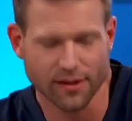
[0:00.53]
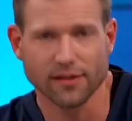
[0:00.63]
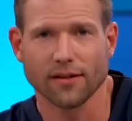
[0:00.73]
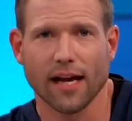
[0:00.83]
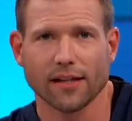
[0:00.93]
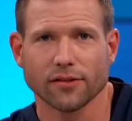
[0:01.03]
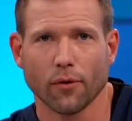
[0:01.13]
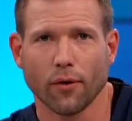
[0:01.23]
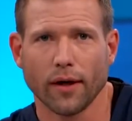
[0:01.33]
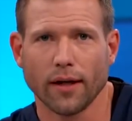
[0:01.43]
this last
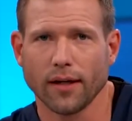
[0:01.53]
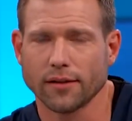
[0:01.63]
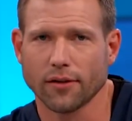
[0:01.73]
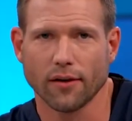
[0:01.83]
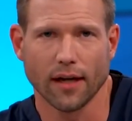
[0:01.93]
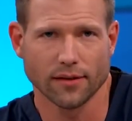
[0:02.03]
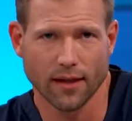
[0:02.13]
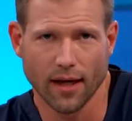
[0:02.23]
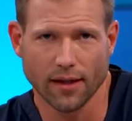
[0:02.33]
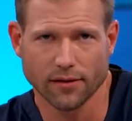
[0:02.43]
story, it's our next
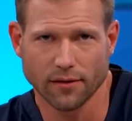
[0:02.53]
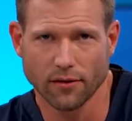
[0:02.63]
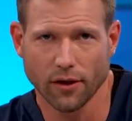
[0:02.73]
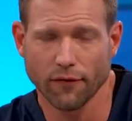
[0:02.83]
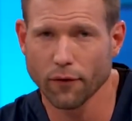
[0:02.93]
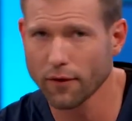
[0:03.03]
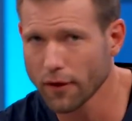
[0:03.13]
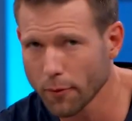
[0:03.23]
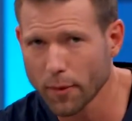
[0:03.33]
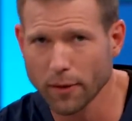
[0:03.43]
guest looking for a
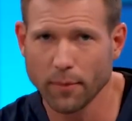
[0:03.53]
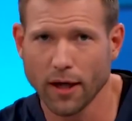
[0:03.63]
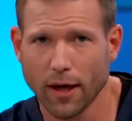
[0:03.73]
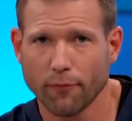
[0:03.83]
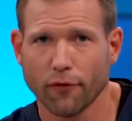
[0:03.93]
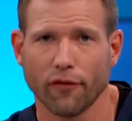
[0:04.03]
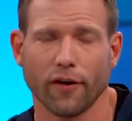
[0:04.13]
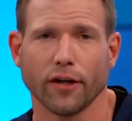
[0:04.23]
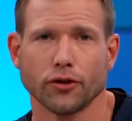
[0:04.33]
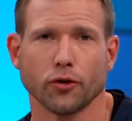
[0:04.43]
little pick me up for a
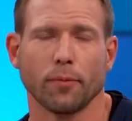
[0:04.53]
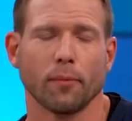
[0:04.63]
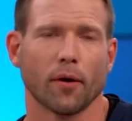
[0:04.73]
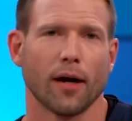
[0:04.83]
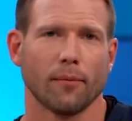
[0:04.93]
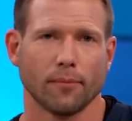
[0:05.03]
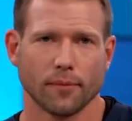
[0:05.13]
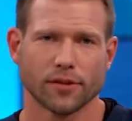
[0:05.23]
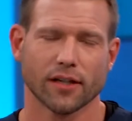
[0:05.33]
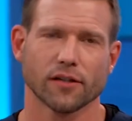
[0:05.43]
very droopy problem.
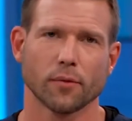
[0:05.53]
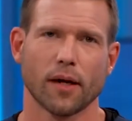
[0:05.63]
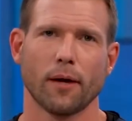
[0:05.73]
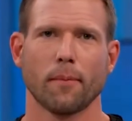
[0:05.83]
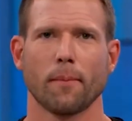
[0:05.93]
Check this one out.